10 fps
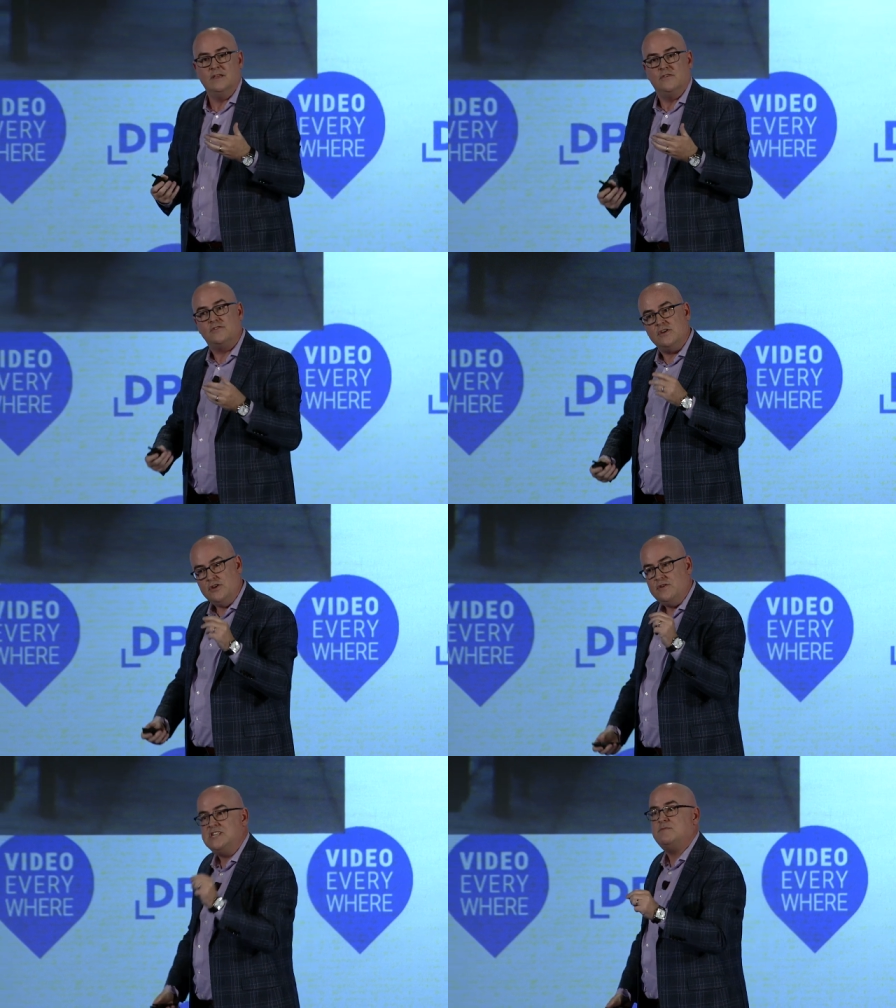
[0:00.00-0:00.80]
So
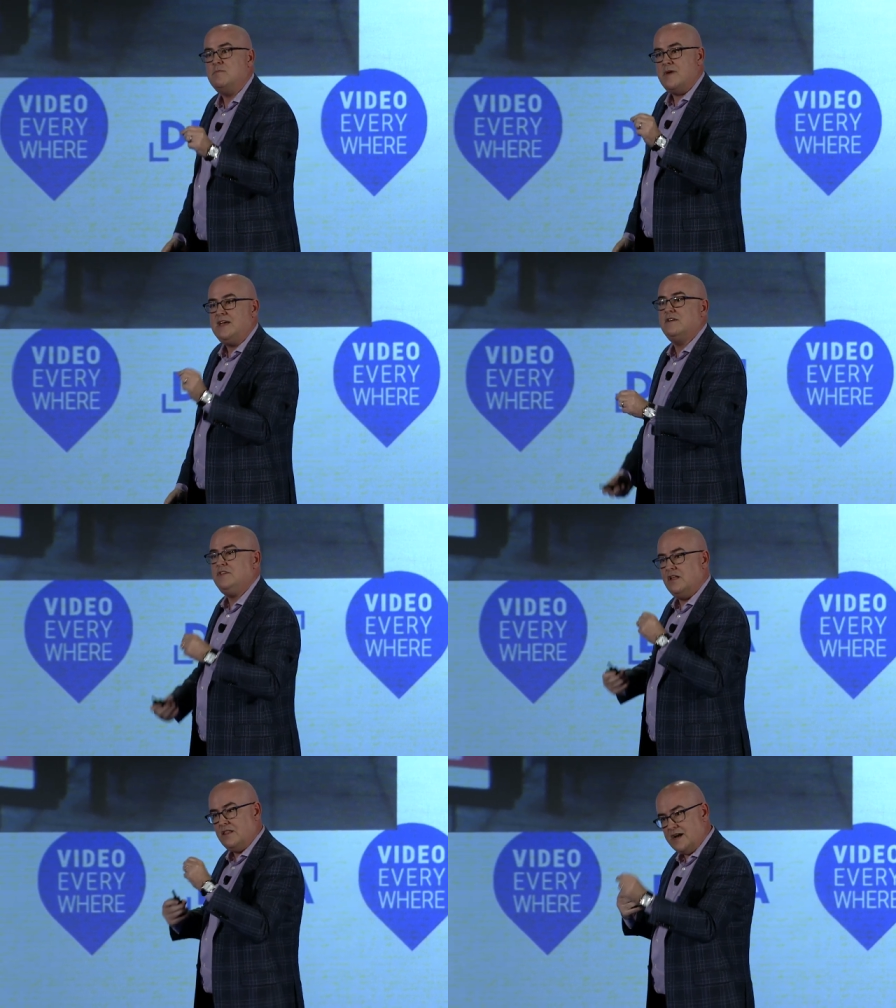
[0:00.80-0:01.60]
you need to be making the
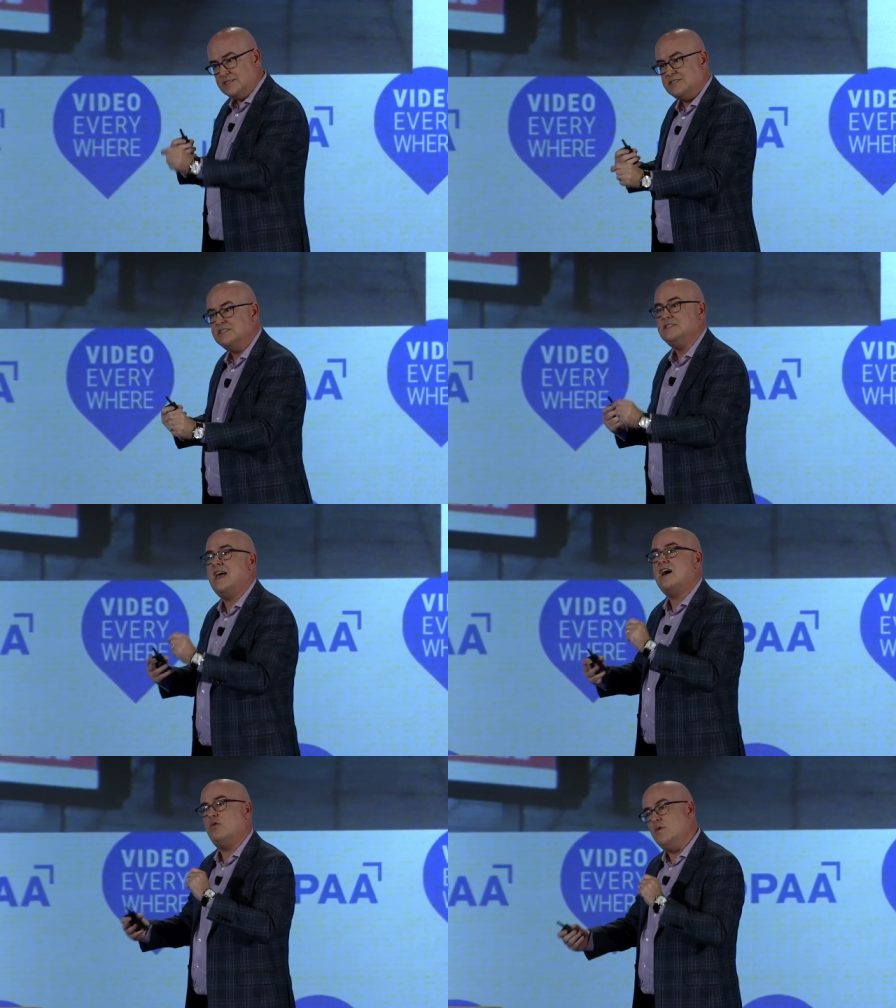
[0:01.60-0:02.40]
alliances
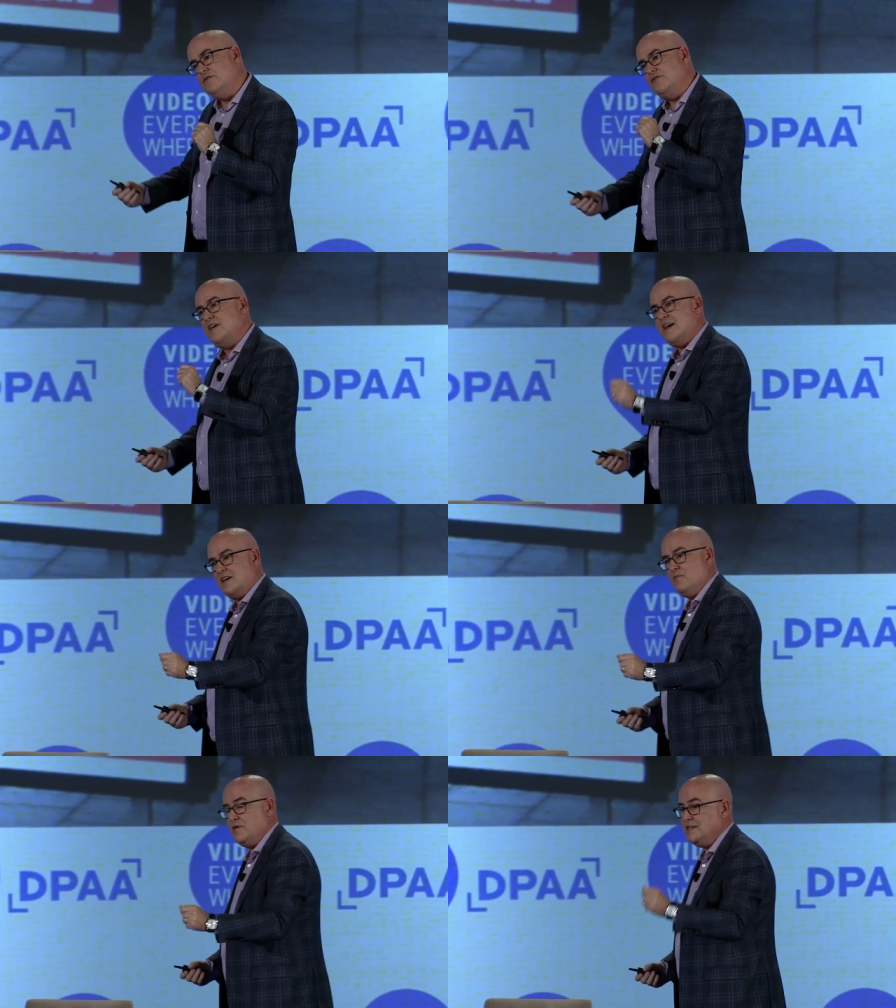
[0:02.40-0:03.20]
now with the tech
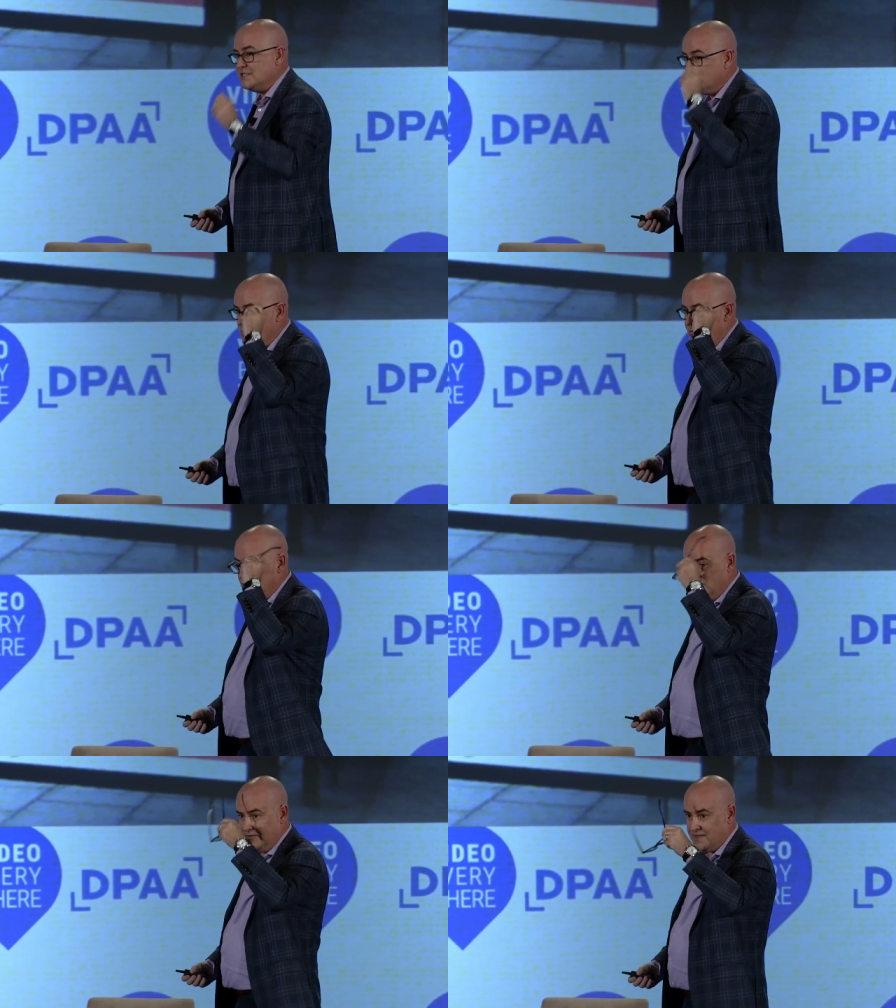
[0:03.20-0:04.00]
companies who are
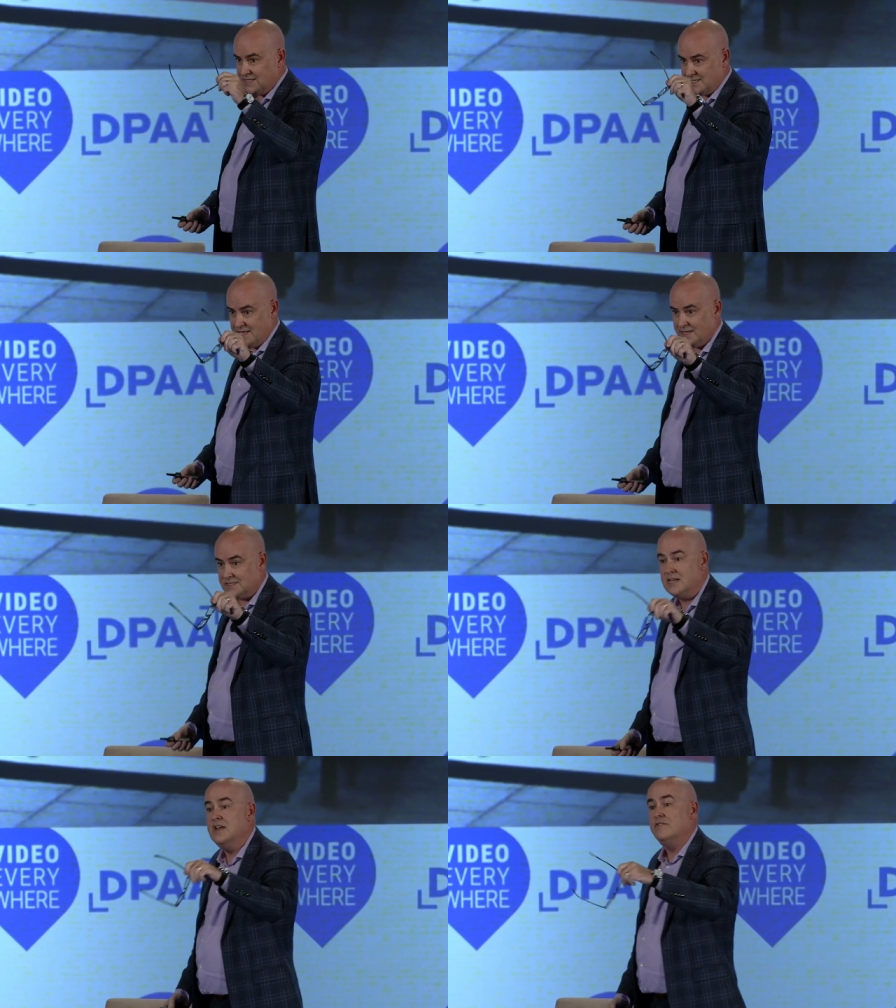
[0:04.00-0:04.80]
building these
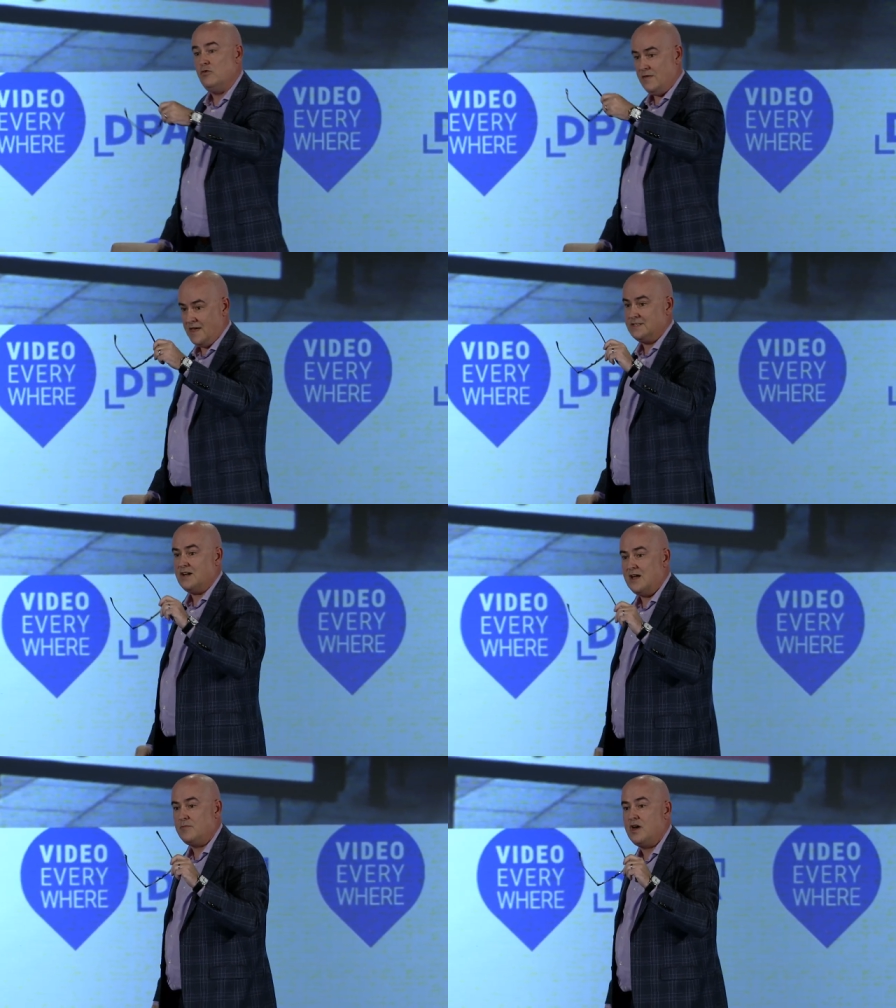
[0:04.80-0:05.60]
things for when that
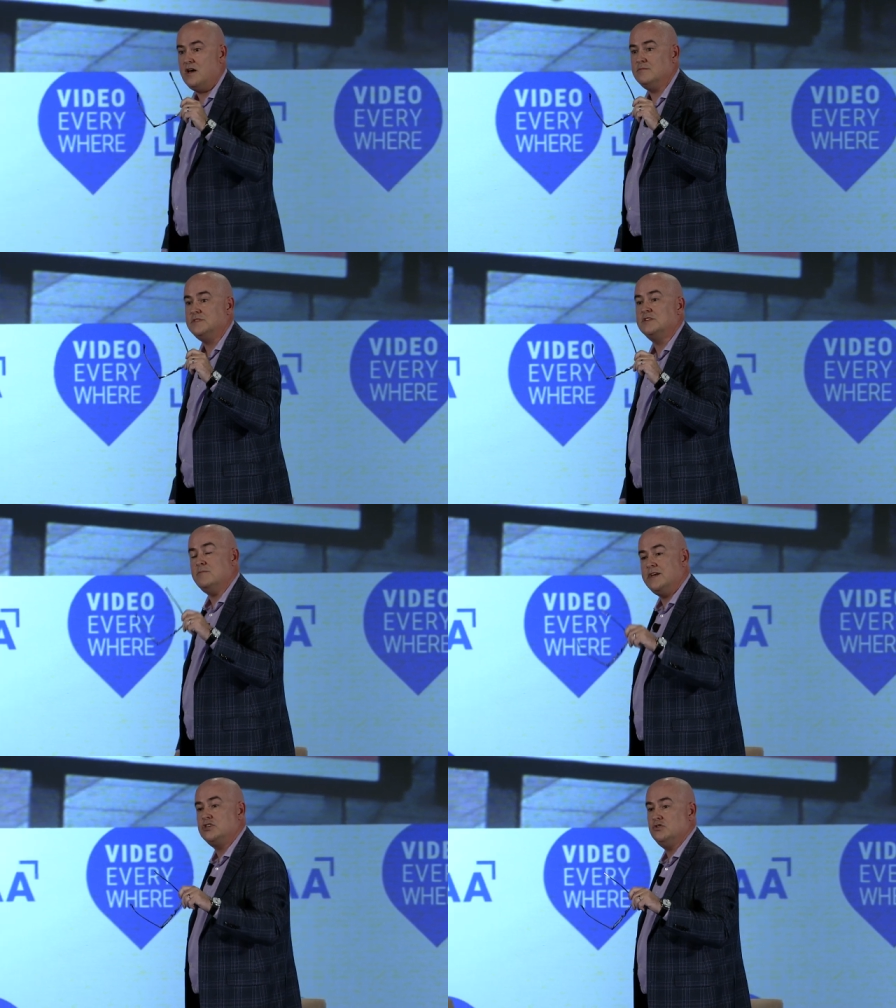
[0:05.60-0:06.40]
time comes to
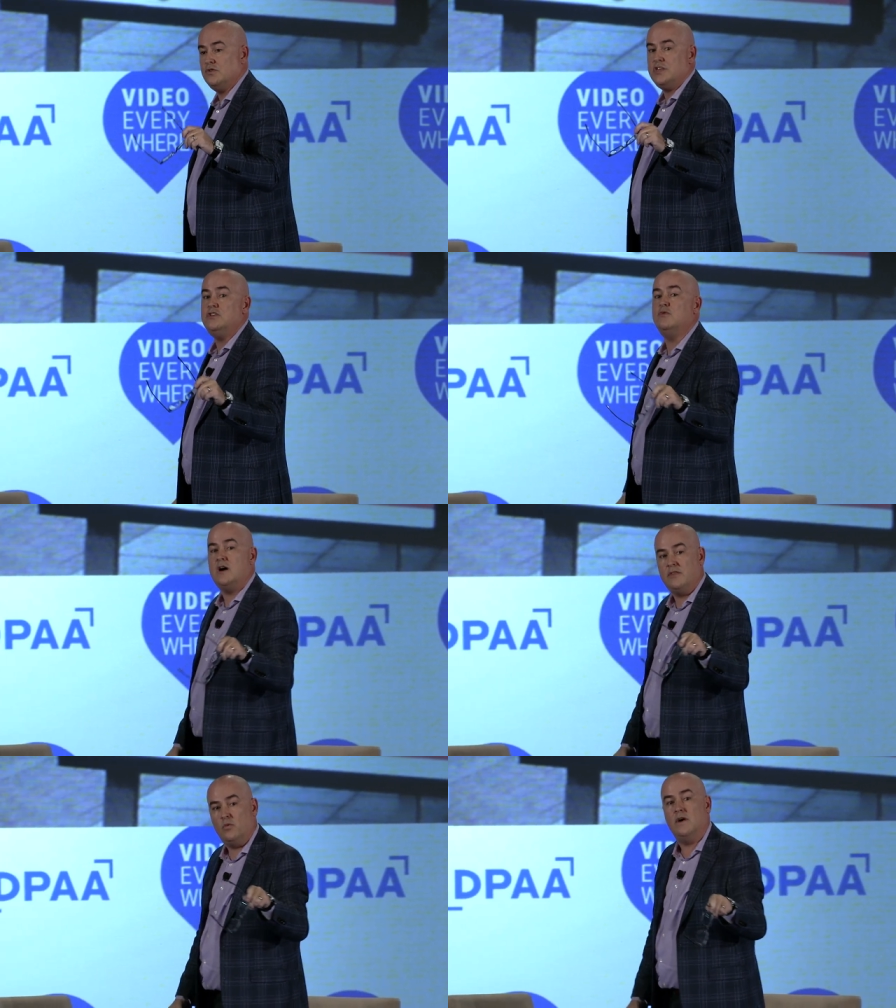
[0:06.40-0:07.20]
make sure that you
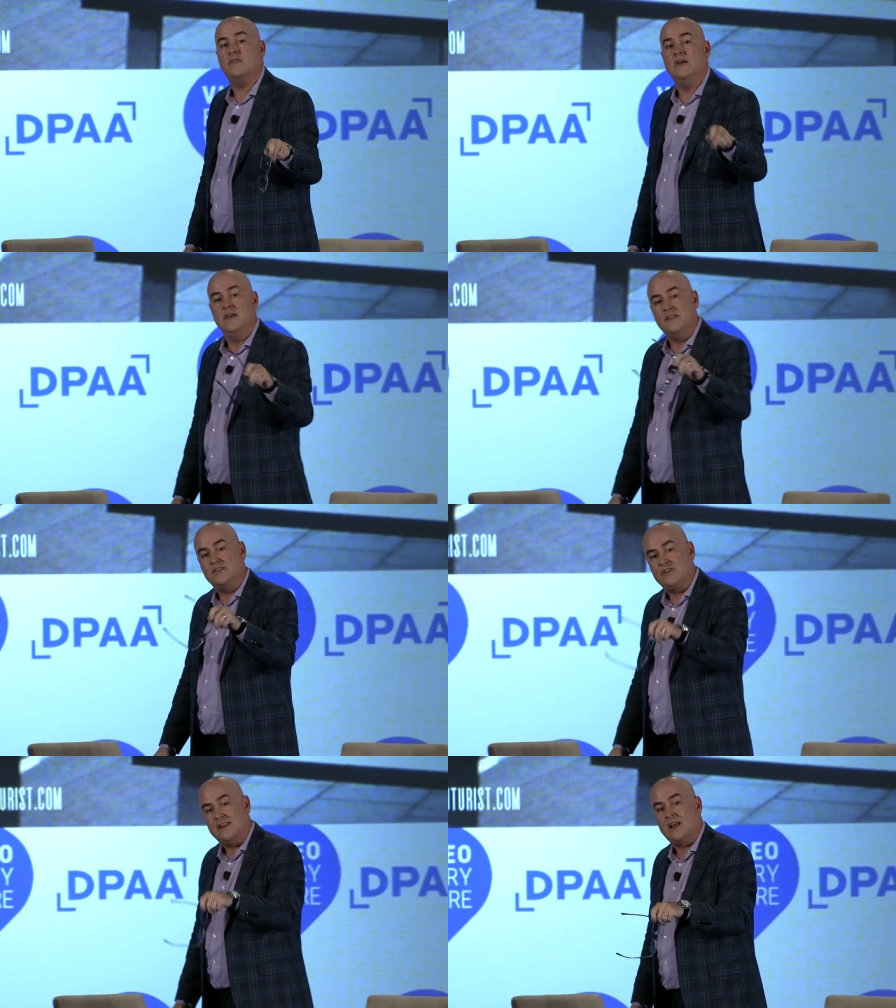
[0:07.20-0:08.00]
are the one
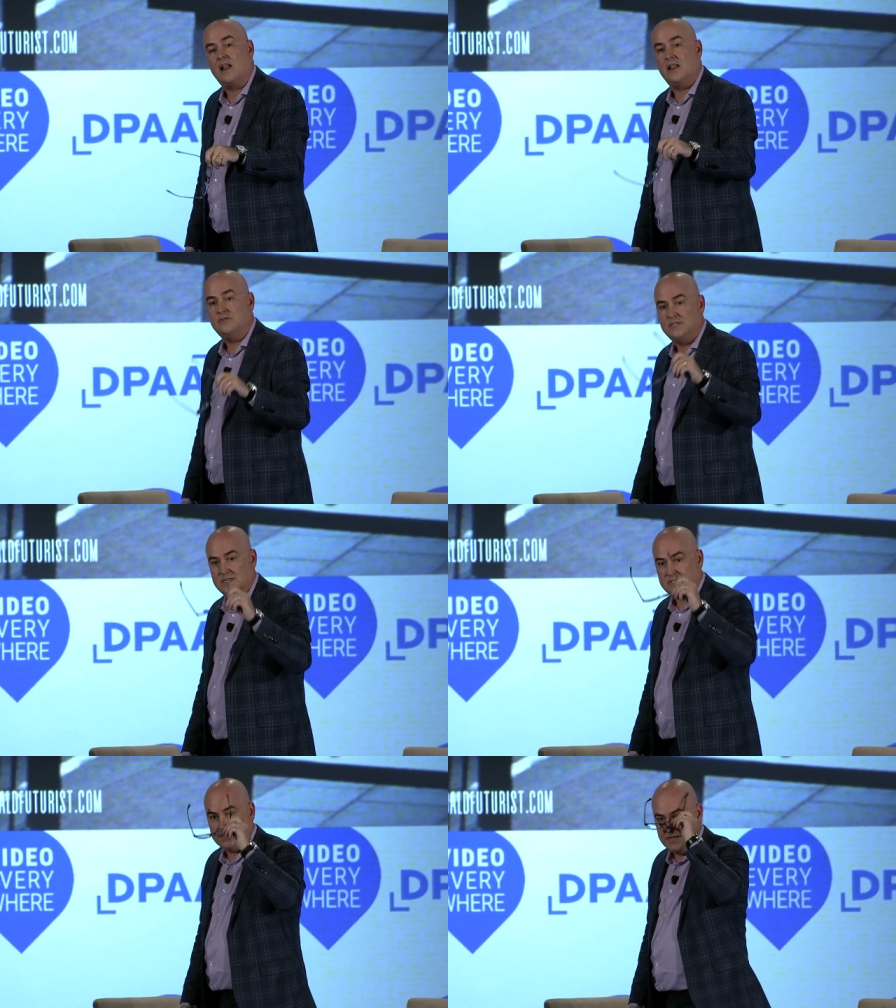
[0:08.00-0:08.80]
that's getting
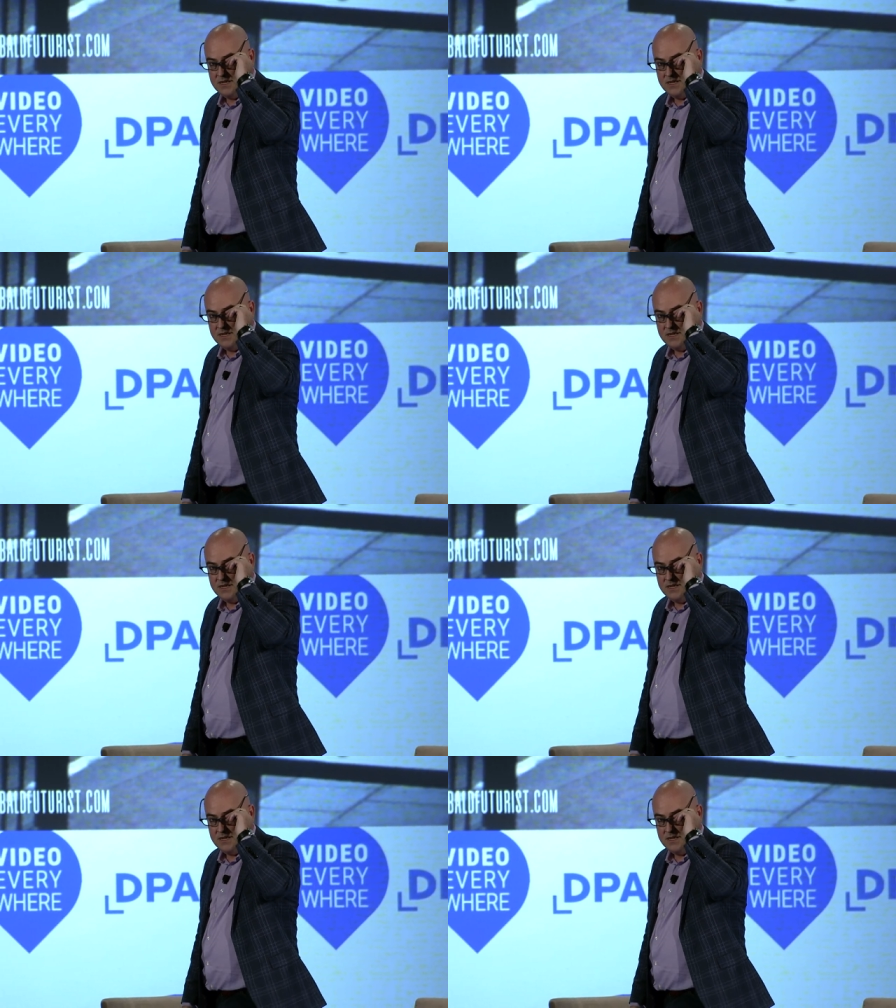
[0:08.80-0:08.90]
closest